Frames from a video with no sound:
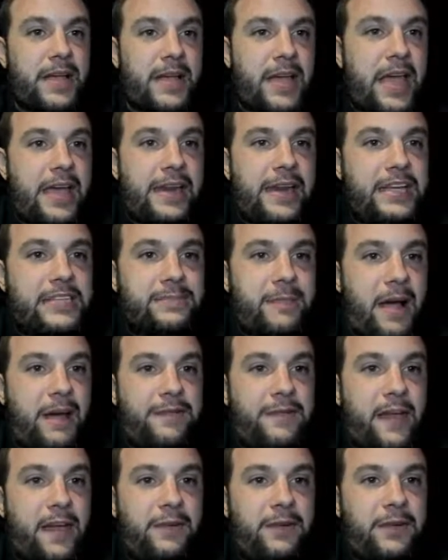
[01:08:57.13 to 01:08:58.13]
And he's my
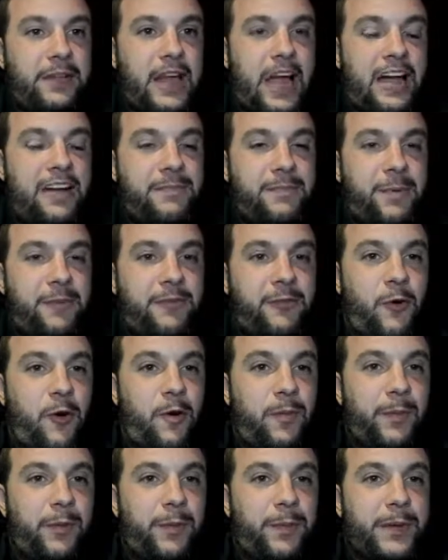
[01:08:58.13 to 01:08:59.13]
favorite live
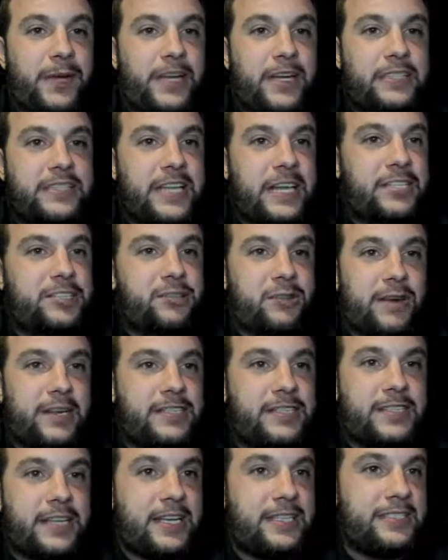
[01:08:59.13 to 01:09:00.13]
performer because that
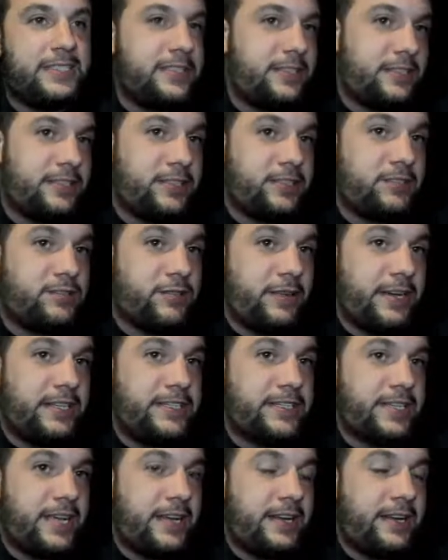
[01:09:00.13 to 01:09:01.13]

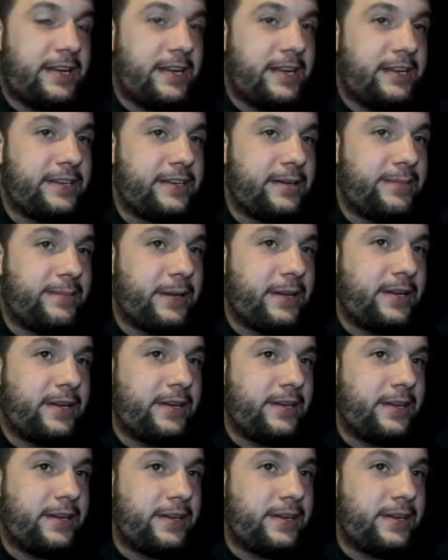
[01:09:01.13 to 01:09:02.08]
transcended into me.